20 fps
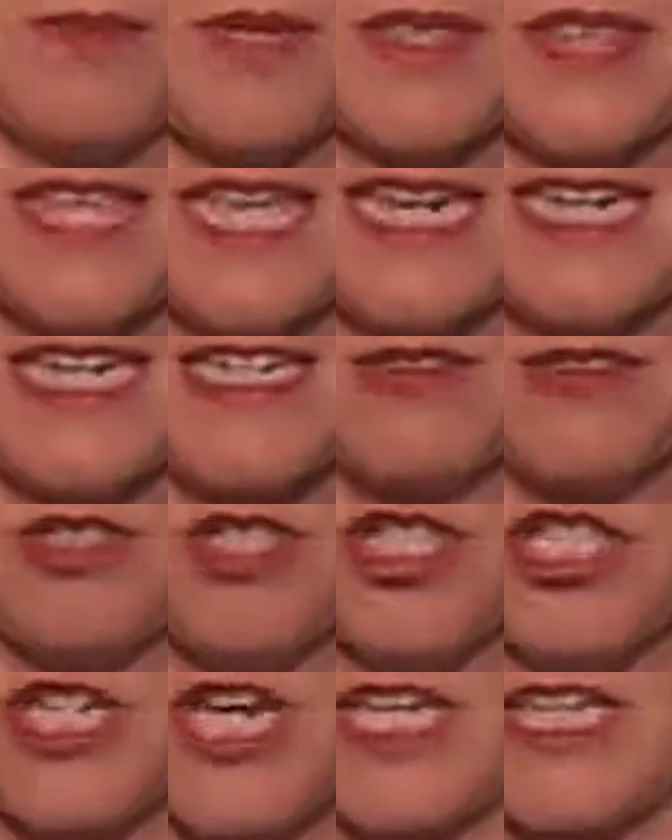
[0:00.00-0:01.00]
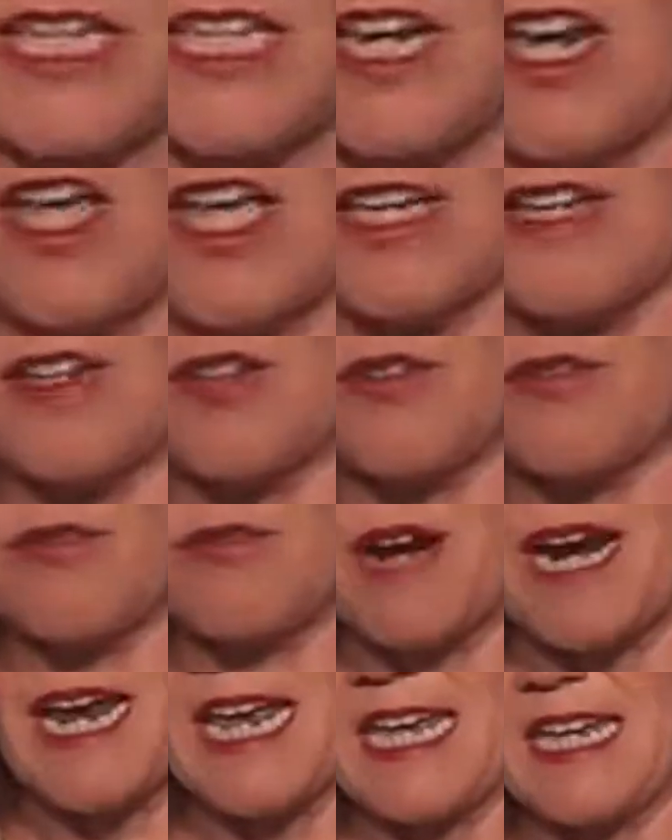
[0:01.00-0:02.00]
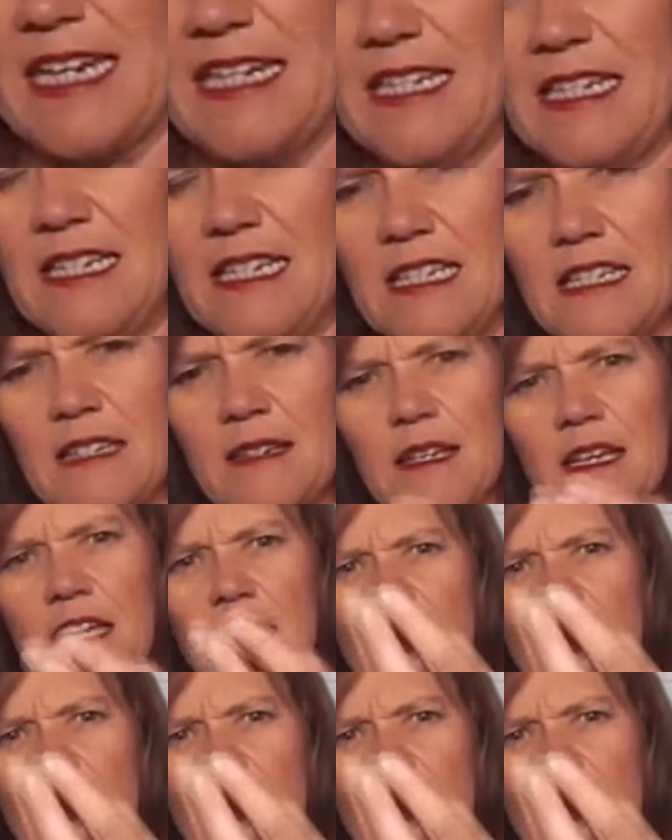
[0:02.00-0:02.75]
but they're little jelly-like grains